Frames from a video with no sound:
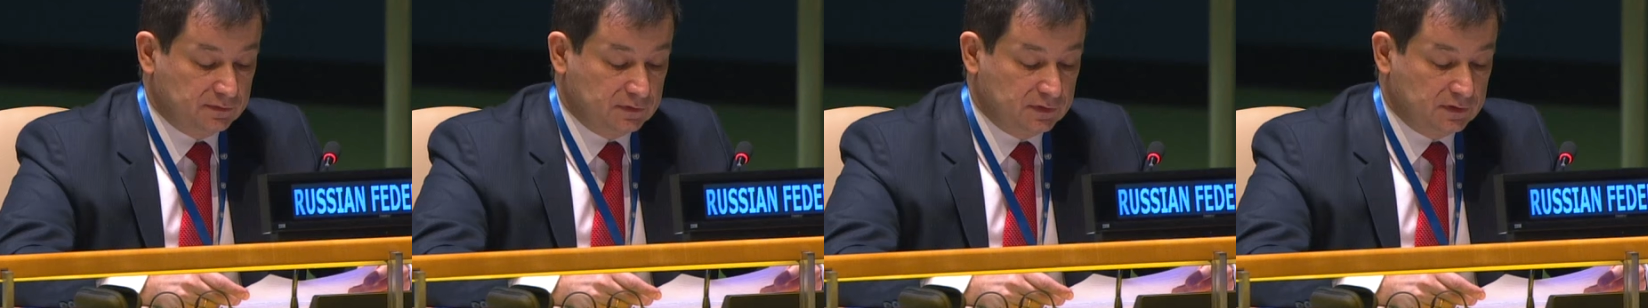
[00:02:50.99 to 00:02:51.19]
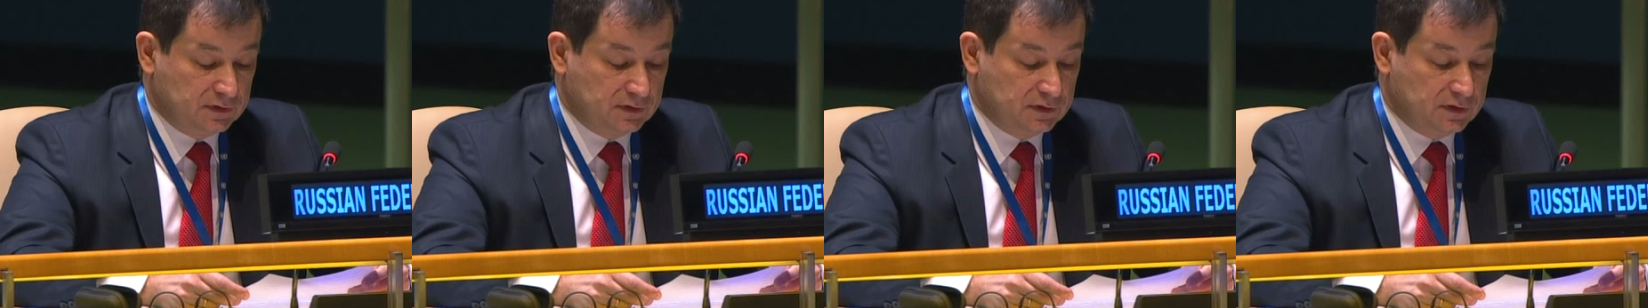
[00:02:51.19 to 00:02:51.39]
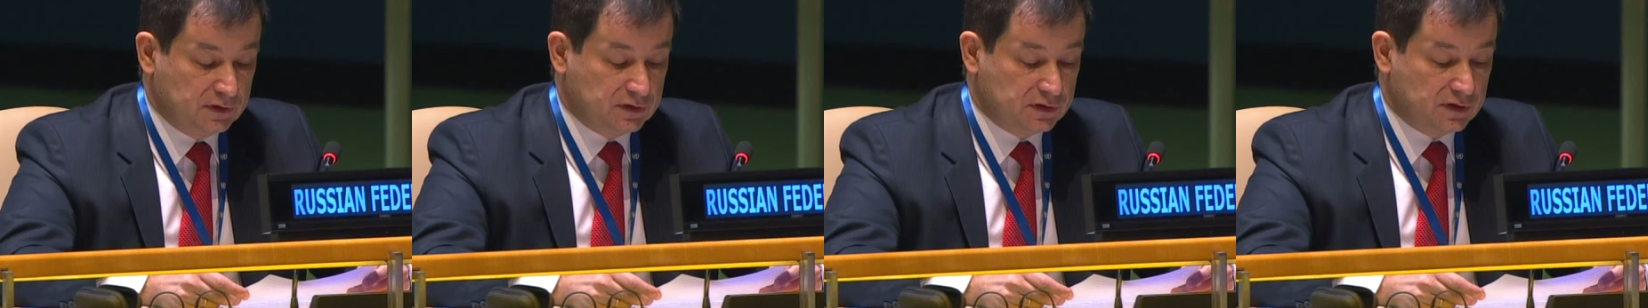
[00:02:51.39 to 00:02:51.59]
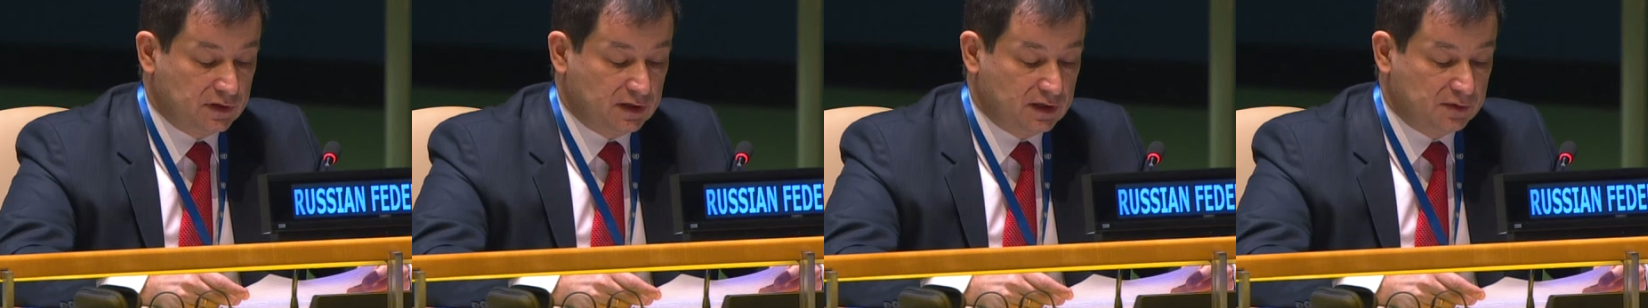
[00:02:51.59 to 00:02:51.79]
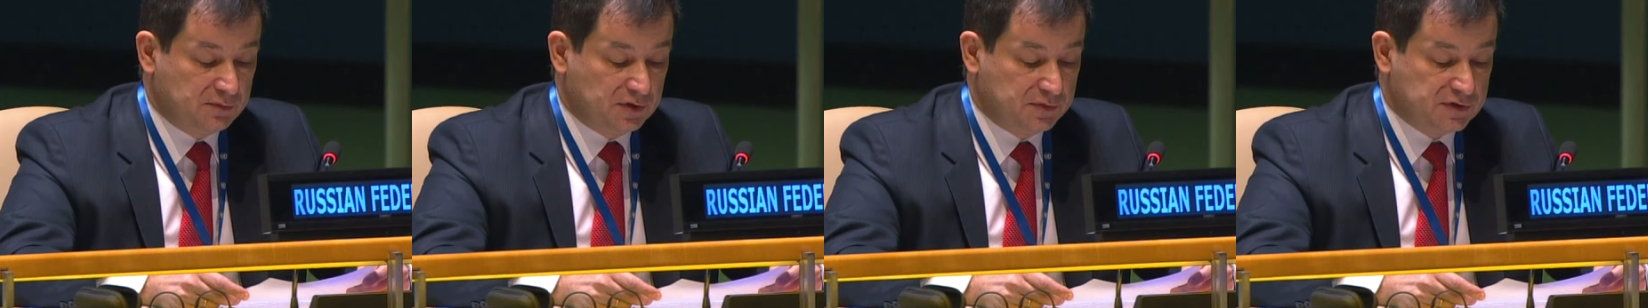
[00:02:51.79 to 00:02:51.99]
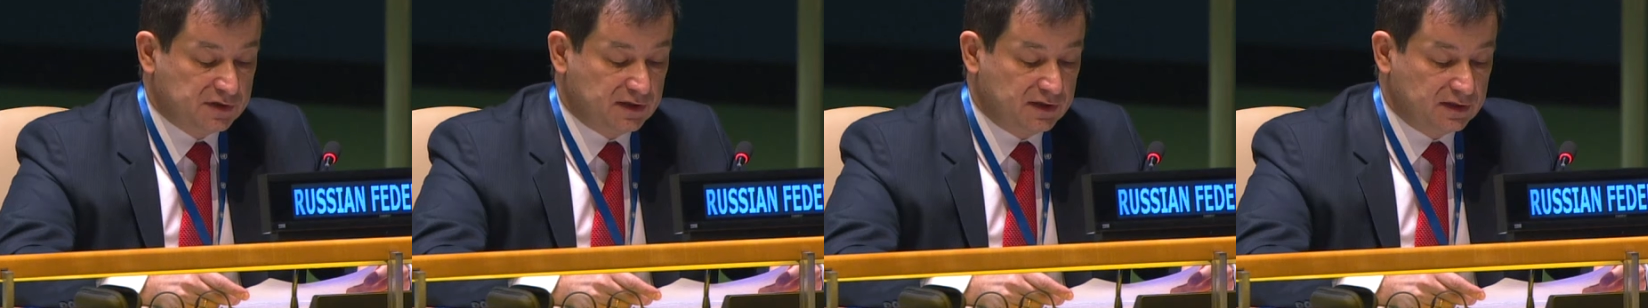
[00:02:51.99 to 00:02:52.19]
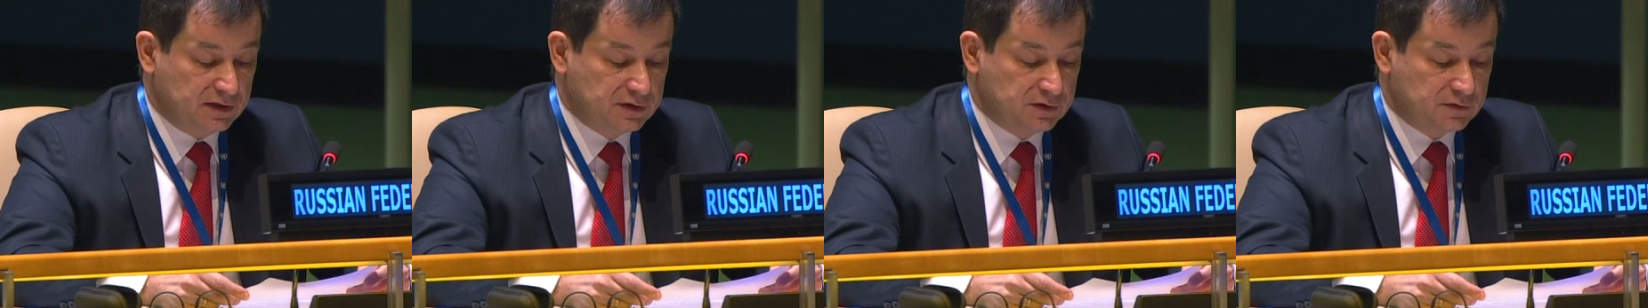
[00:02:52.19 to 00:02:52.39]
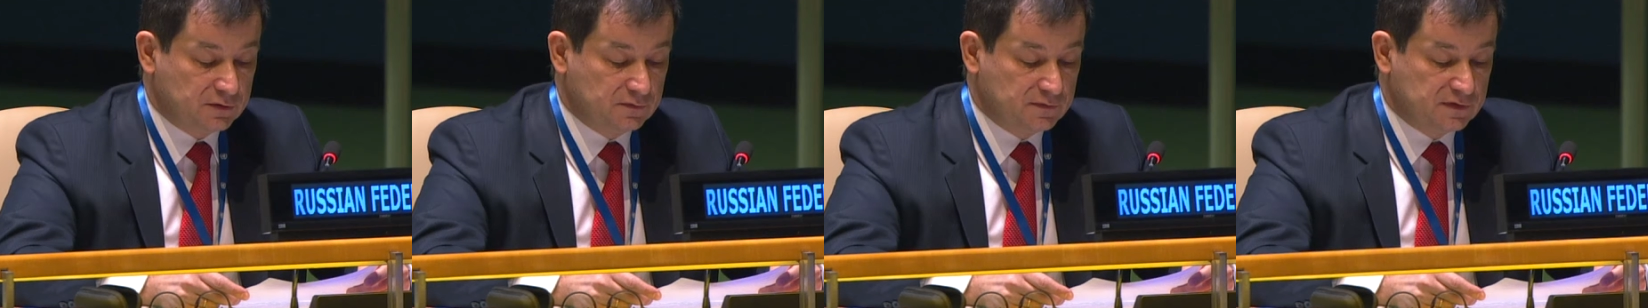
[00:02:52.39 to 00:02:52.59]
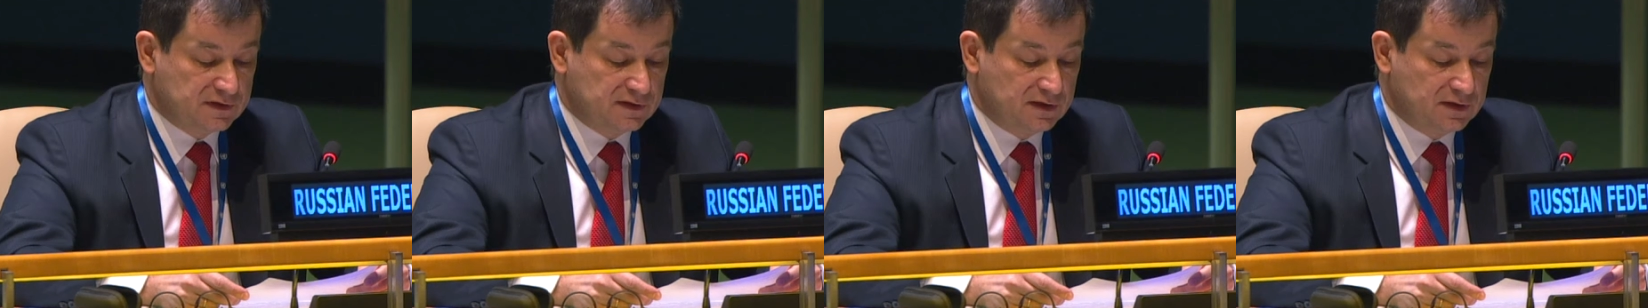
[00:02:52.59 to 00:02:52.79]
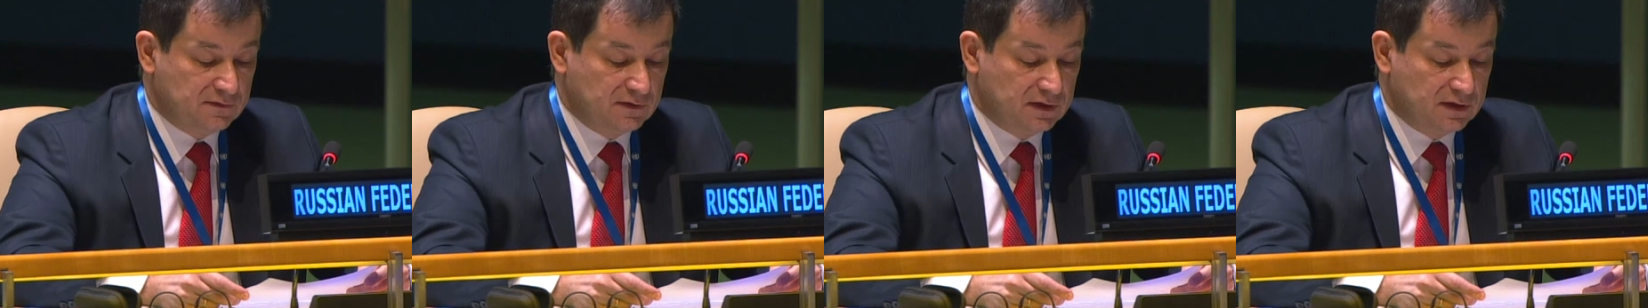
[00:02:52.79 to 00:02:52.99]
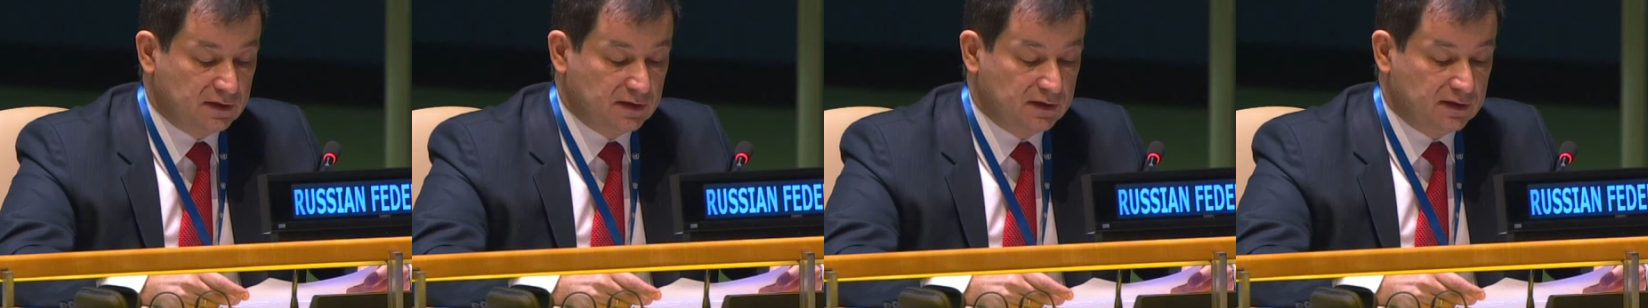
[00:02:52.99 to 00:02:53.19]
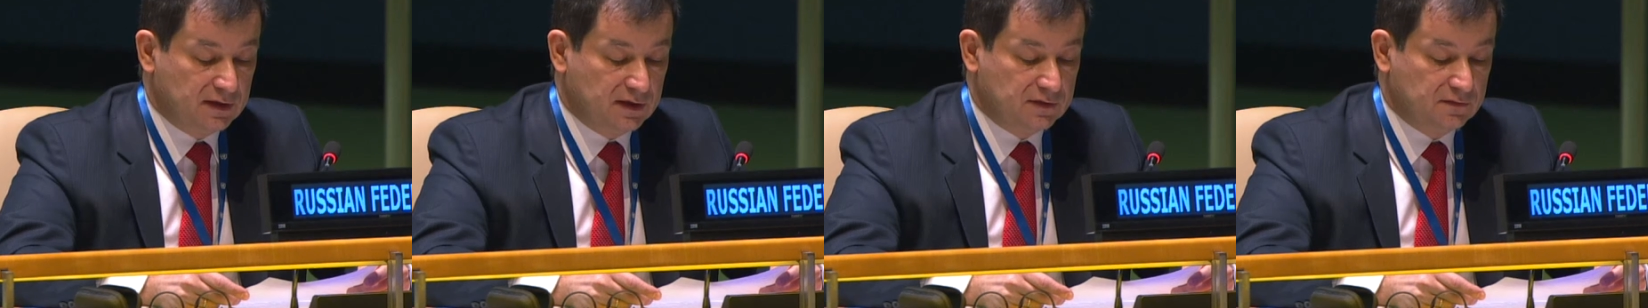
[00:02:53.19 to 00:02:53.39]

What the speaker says: We, just as everyone else,